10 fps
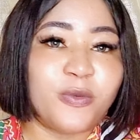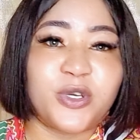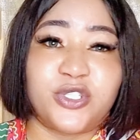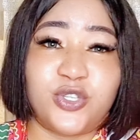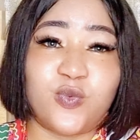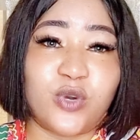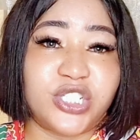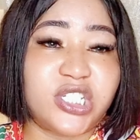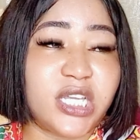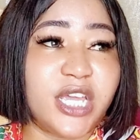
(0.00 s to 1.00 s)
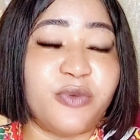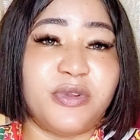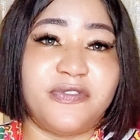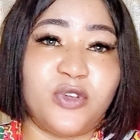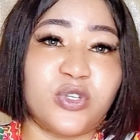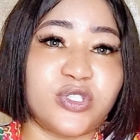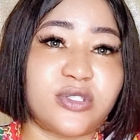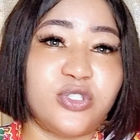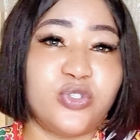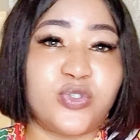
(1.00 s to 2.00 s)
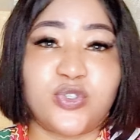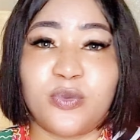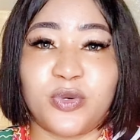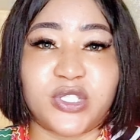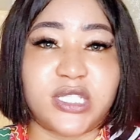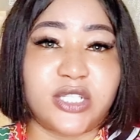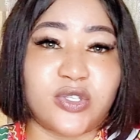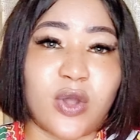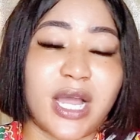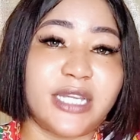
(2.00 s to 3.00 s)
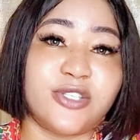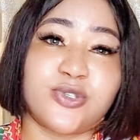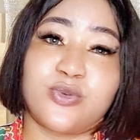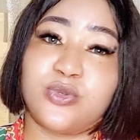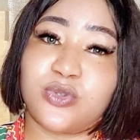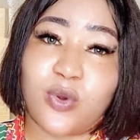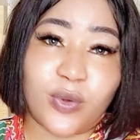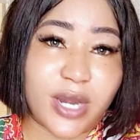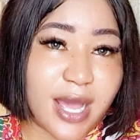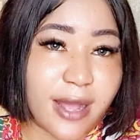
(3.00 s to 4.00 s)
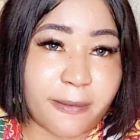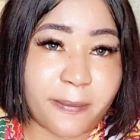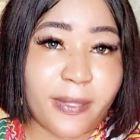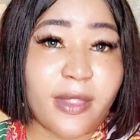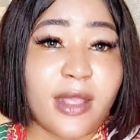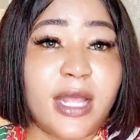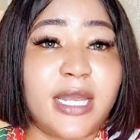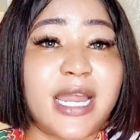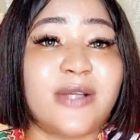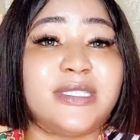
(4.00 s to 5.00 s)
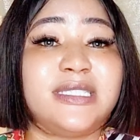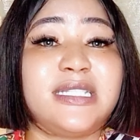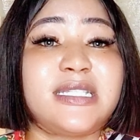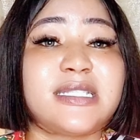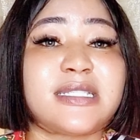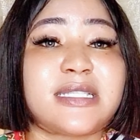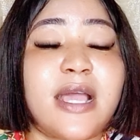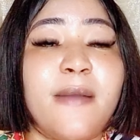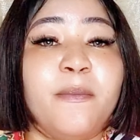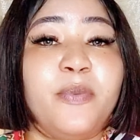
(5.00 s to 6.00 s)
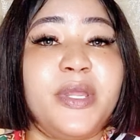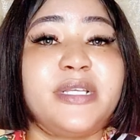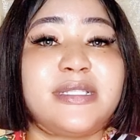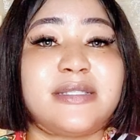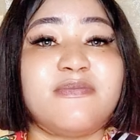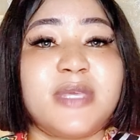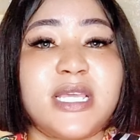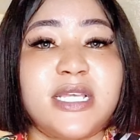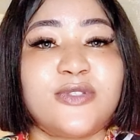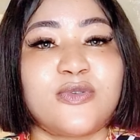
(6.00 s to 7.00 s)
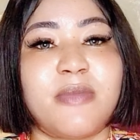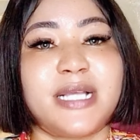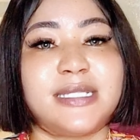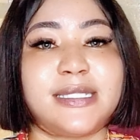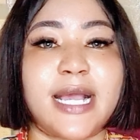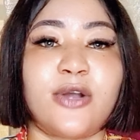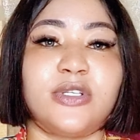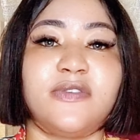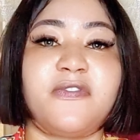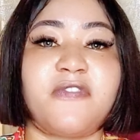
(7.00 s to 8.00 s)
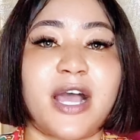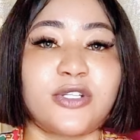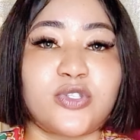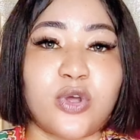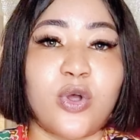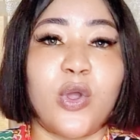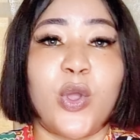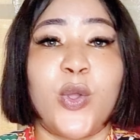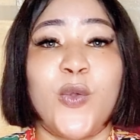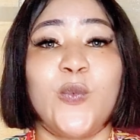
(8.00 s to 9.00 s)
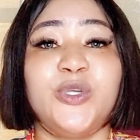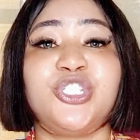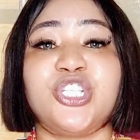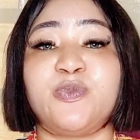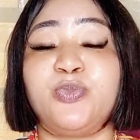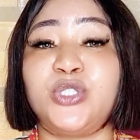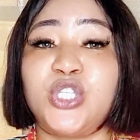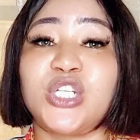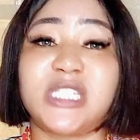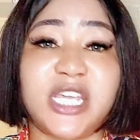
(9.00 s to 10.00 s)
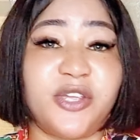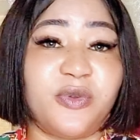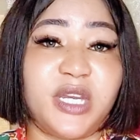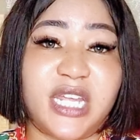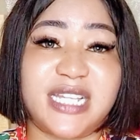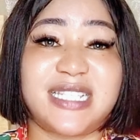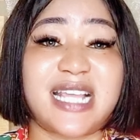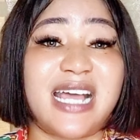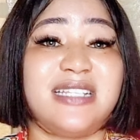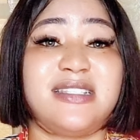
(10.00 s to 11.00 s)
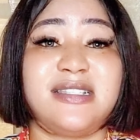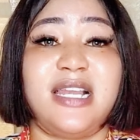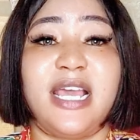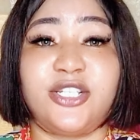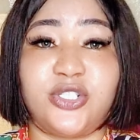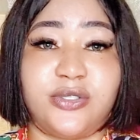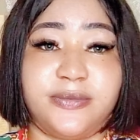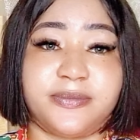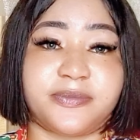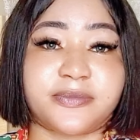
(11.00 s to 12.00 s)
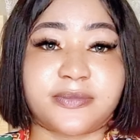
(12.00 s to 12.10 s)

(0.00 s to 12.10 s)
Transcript: or because you watched a review on YouTube or TikTok and it's good on her. Now this brings me to my second factor, which is product ingredients and selection.